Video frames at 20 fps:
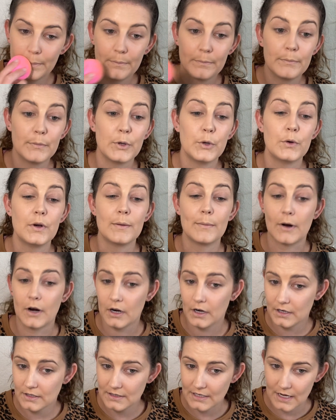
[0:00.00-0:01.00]
beauty
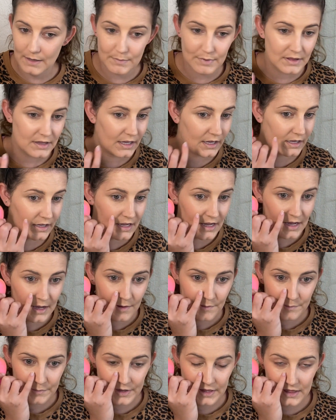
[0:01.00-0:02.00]
mark type thing,
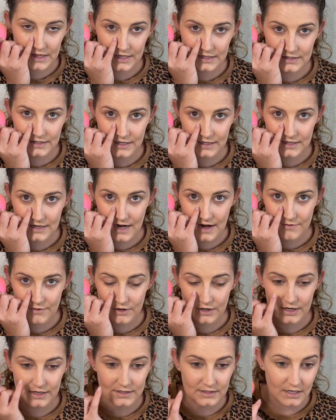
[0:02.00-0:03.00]
but this like never
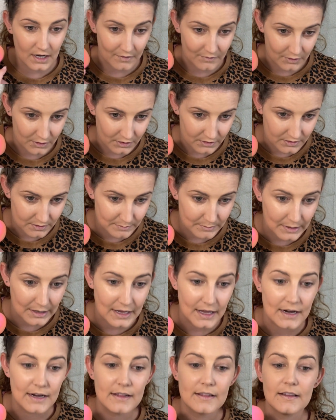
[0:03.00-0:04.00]
gets covered by
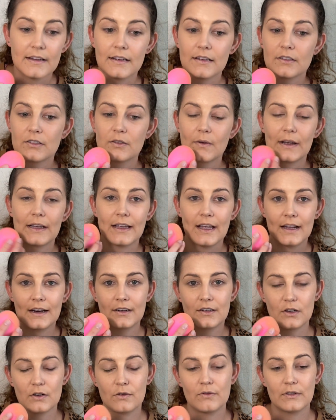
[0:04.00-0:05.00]
anything, so I kind of
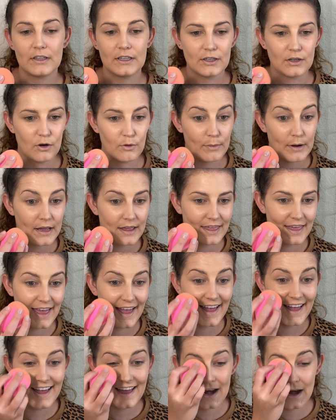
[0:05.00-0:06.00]
don't really go by
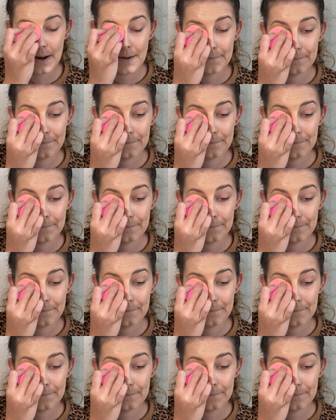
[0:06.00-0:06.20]
that.